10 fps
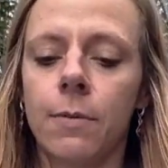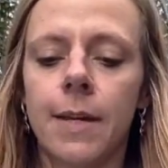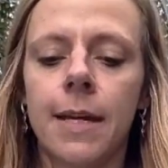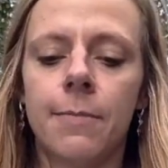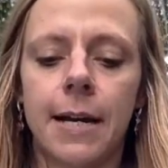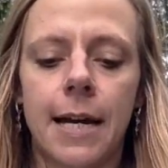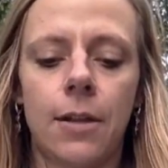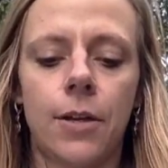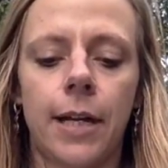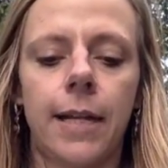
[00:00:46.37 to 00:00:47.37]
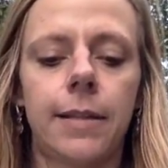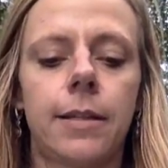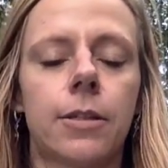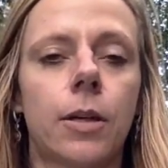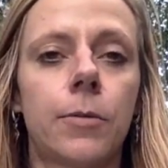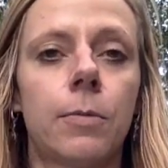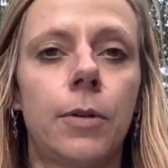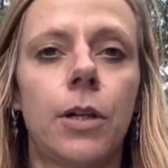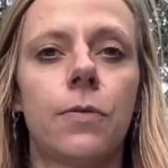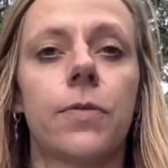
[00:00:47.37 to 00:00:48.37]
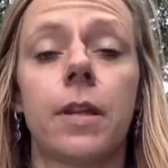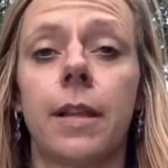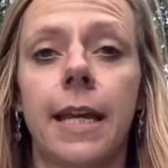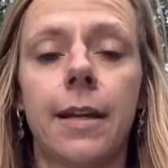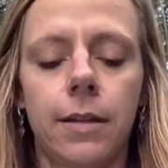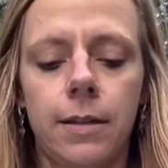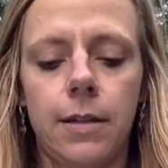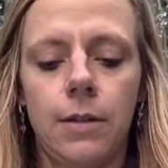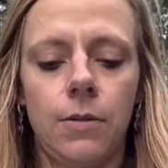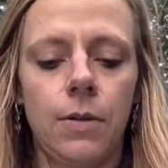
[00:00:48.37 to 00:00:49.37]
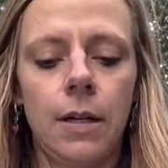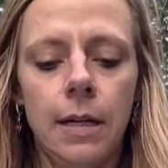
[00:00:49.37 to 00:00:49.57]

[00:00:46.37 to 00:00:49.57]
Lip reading: me by looking in the description below for the link to